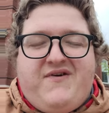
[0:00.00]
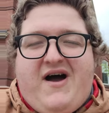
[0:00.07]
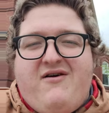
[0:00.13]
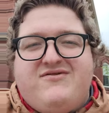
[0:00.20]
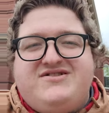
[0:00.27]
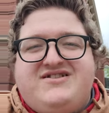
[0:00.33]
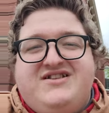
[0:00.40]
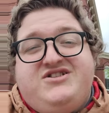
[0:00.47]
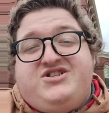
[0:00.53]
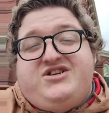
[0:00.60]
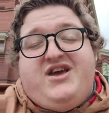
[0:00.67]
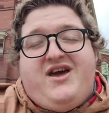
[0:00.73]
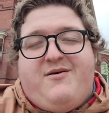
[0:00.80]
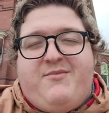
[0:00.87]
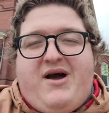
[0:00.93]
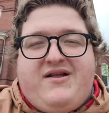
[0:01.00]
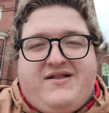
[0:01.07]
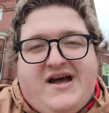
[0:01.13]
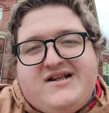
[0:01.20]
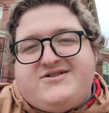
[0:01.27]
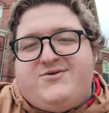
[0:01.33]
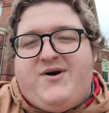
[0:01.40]
If I was the GM,
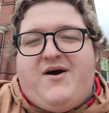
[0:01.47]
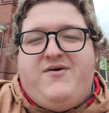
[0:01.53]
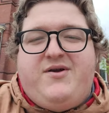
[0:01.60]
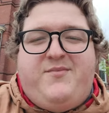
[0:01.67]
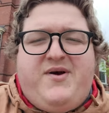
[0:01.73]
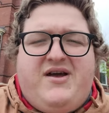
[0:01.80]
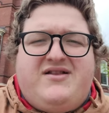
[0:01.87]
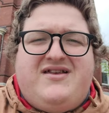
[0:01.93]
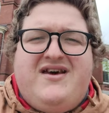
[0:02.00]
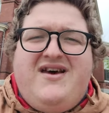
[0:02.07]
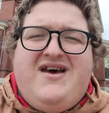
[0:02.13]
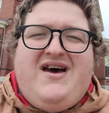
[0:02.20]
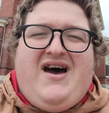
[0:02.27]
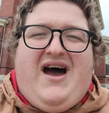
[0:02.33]
that's who I would have picked.